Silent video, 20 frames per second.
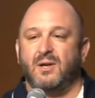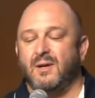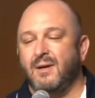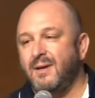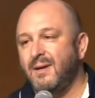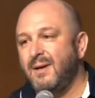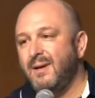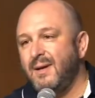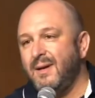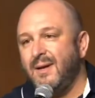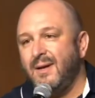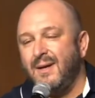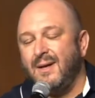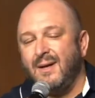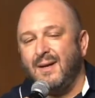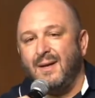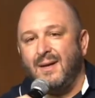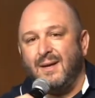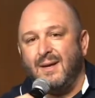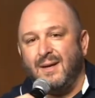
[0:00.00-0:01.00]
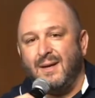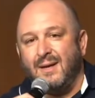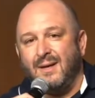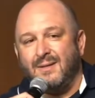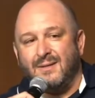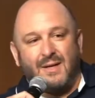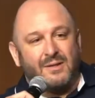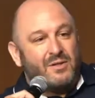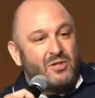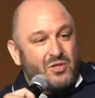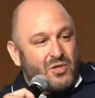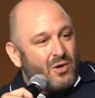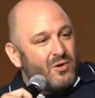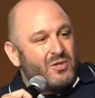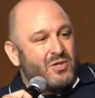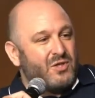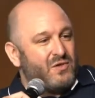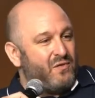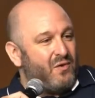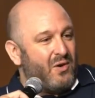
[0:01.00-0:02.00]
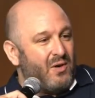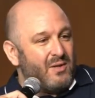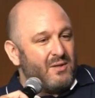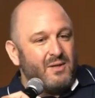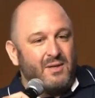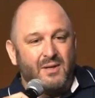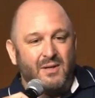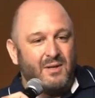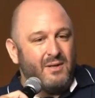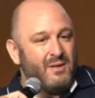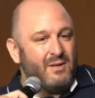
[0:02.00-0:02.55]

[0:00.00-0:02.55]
it's not the church's fault.